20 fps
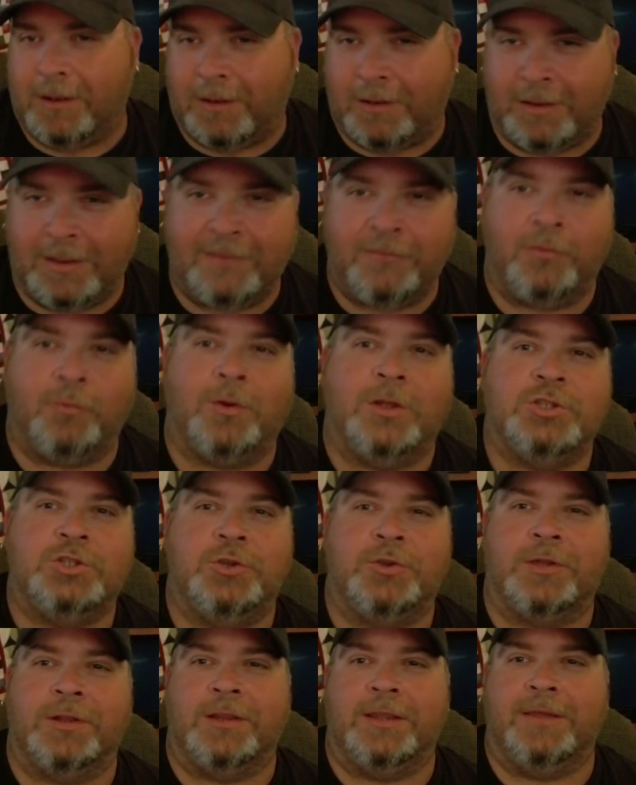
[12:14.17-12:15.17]
live with what
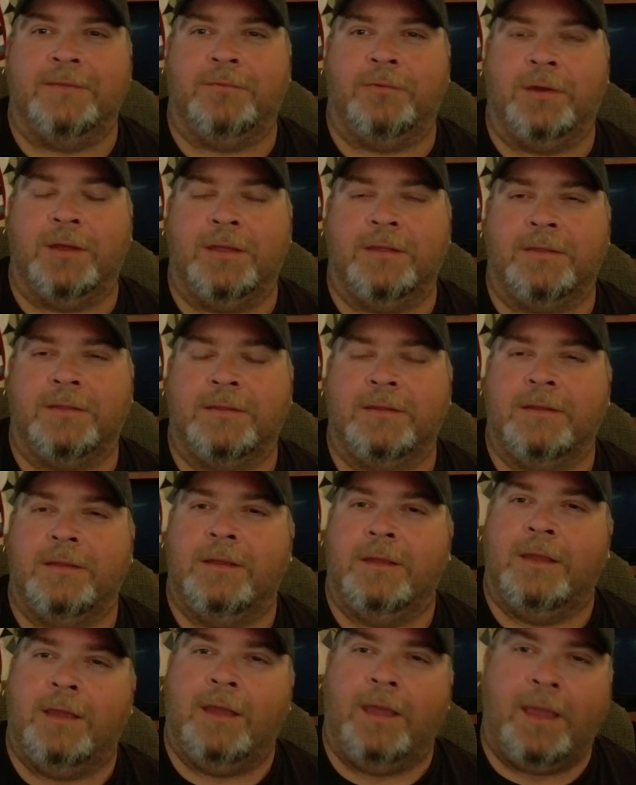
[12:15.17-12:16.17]
you can live with,
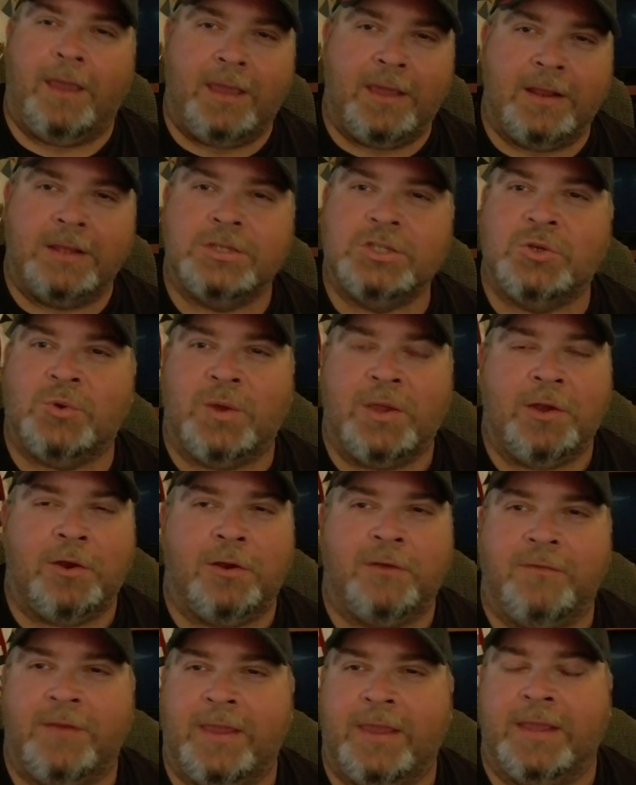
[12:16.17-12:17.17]
and enjoy
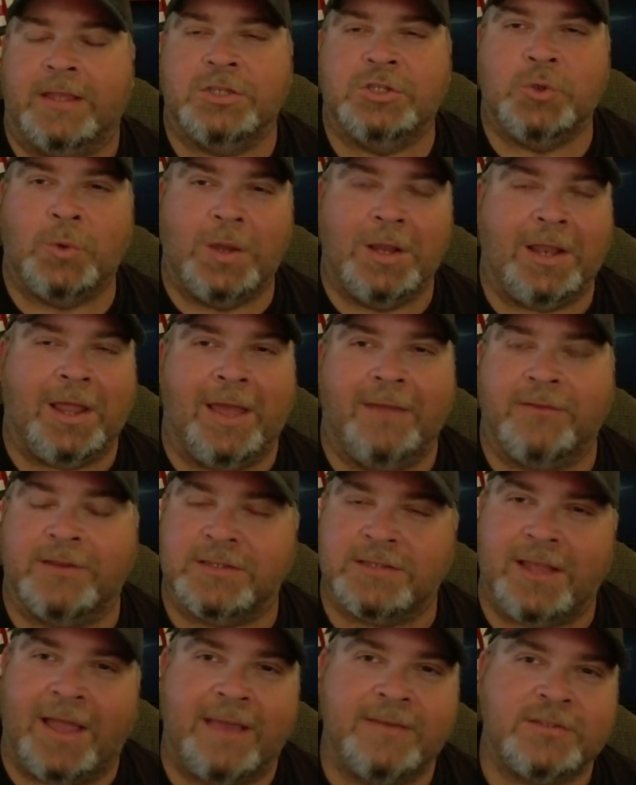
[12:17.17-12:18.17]
RVing, enjoy life,
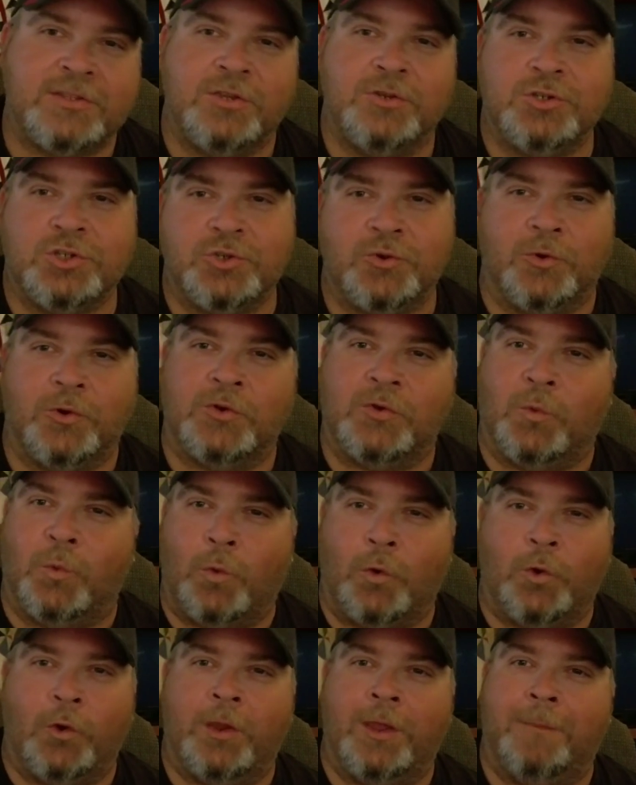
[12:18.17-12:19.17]
because life's too short to
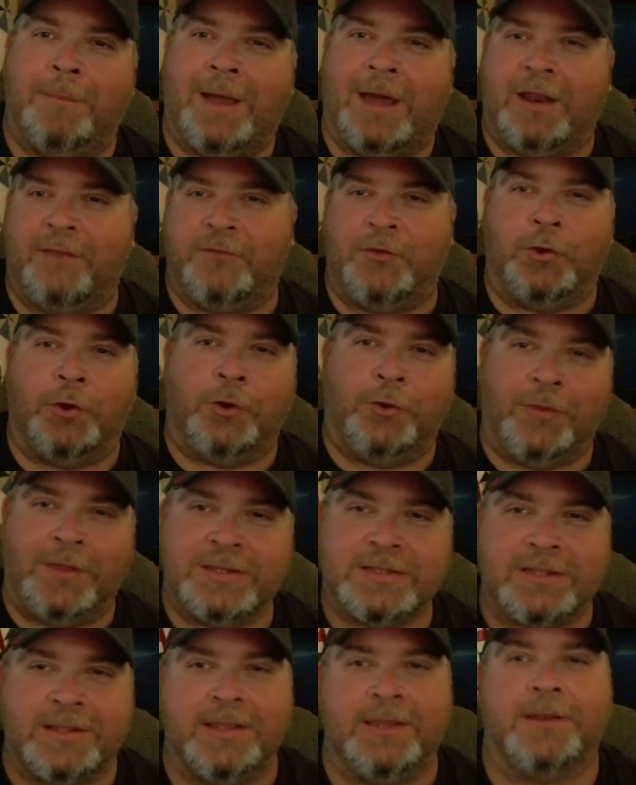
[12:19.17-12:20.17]
worry about if you're in
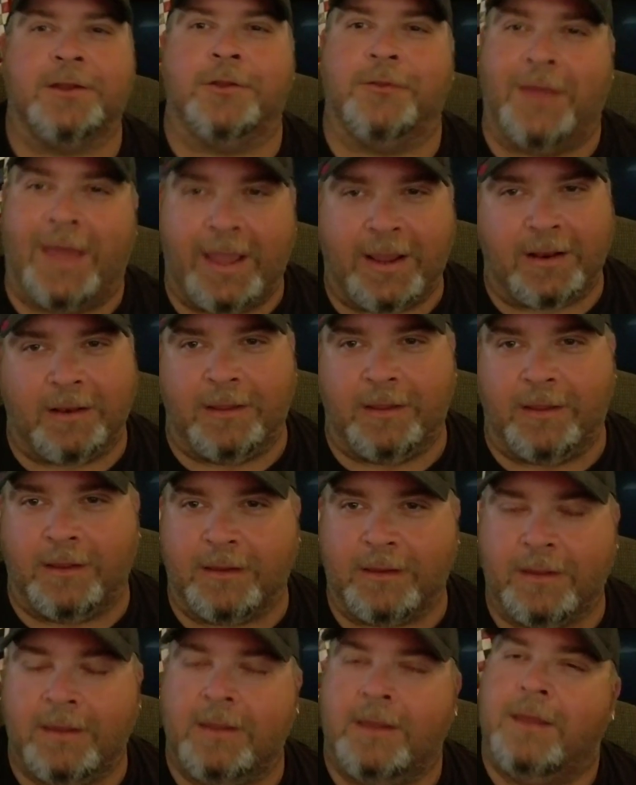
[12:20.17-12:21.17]
this clique or that
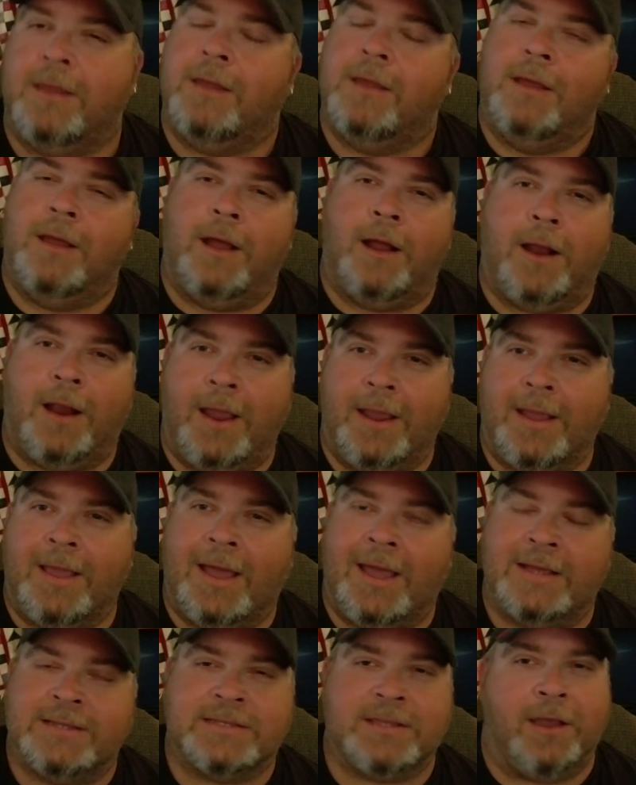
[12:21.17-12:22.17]
clique. All right,
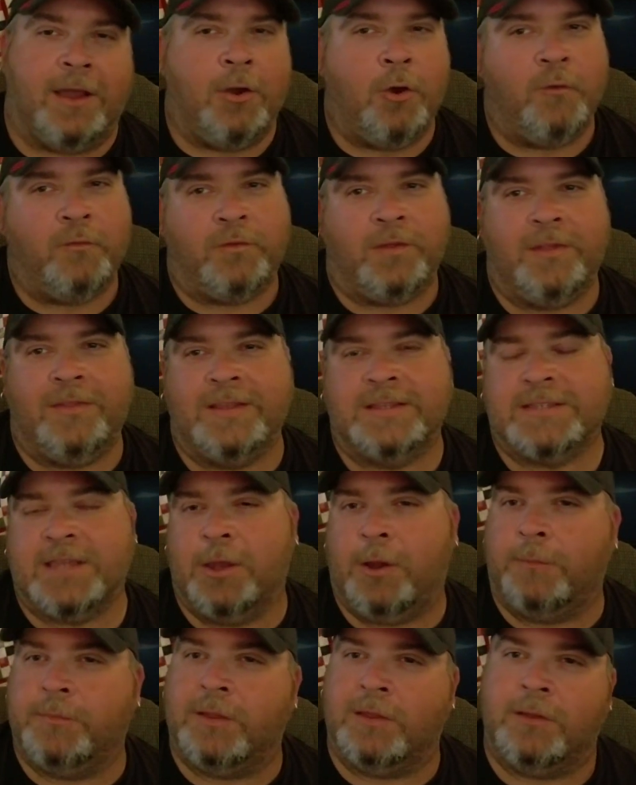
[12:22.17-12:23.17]
guys, so hopefully this
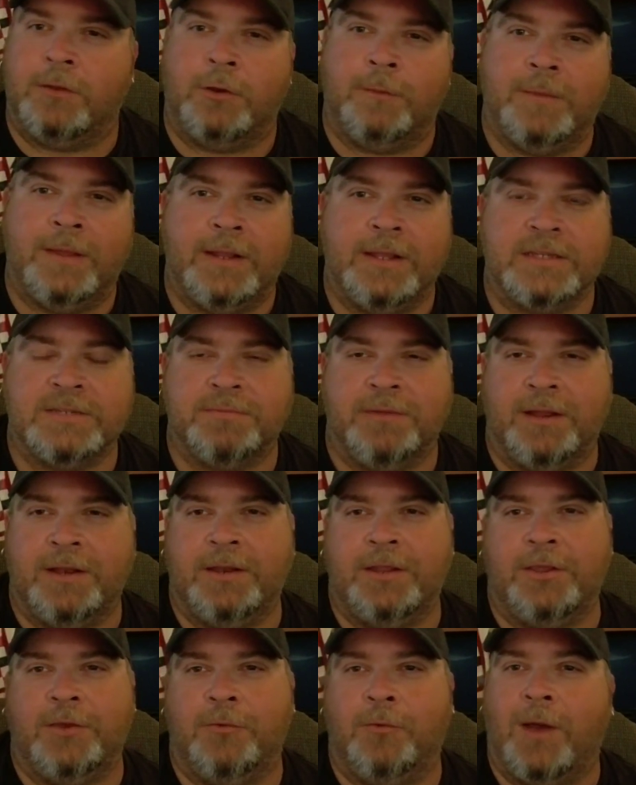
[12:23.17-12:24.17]
helped a little bit explain
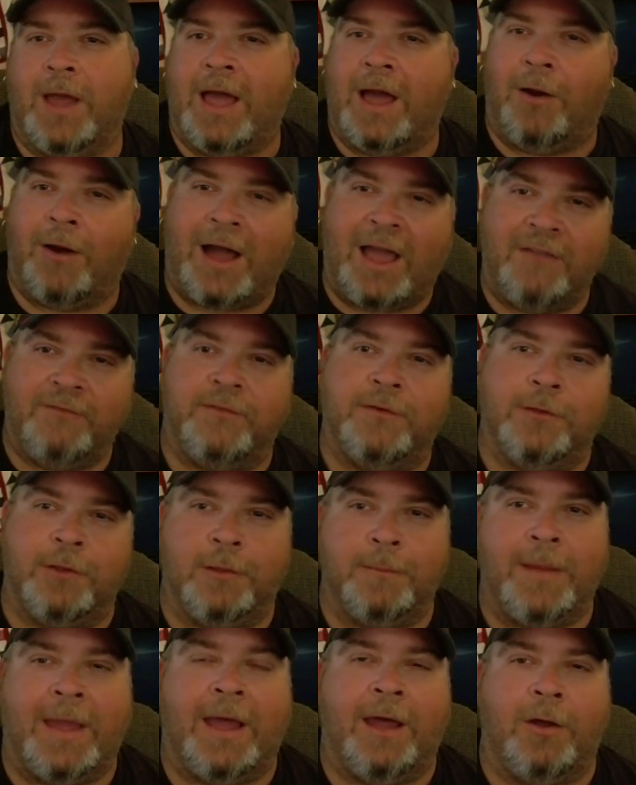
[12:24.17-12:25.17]
to you how I
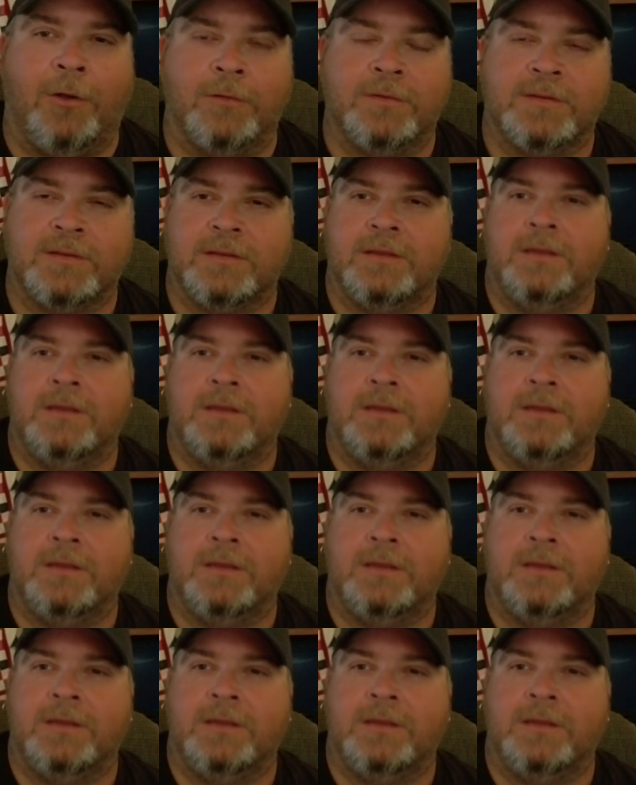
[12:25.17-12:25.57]
feel about,